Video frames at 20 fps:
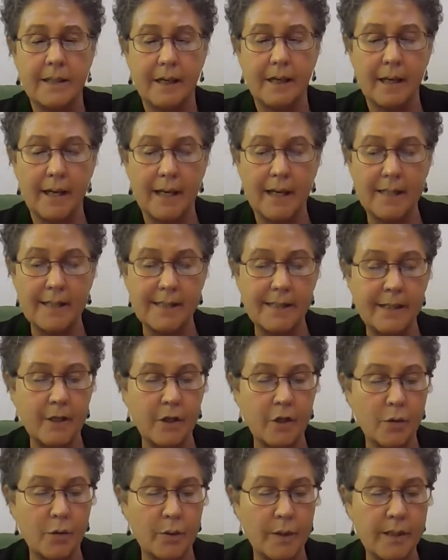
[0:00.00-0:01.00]
has
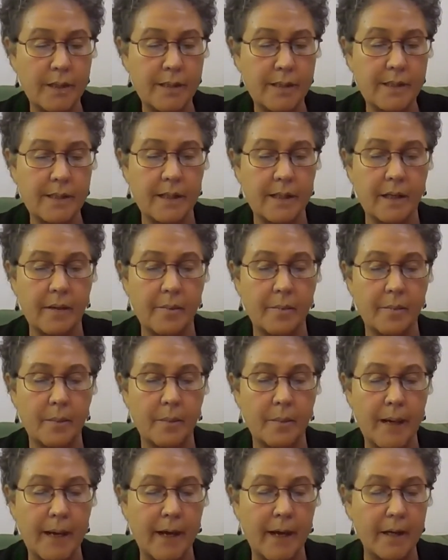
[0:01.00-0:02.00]
increased
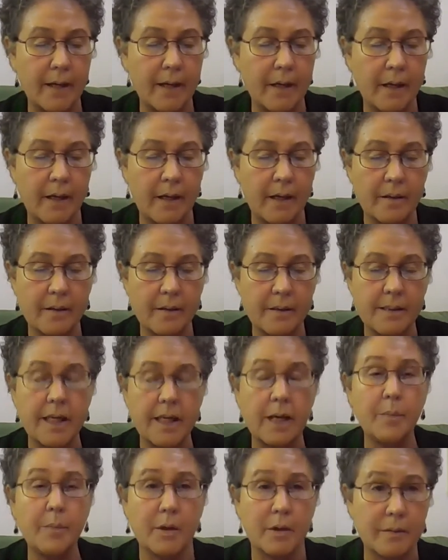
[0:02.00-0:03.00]
by
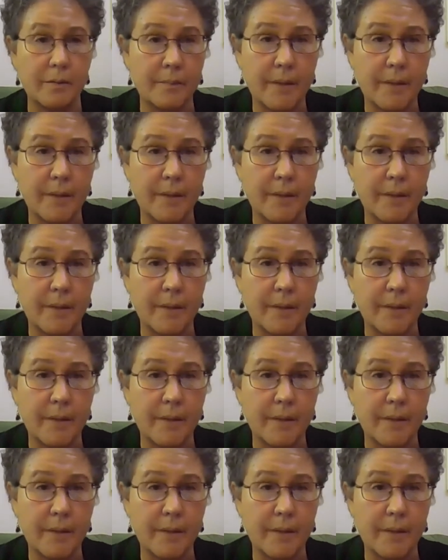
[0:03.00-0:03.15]
double,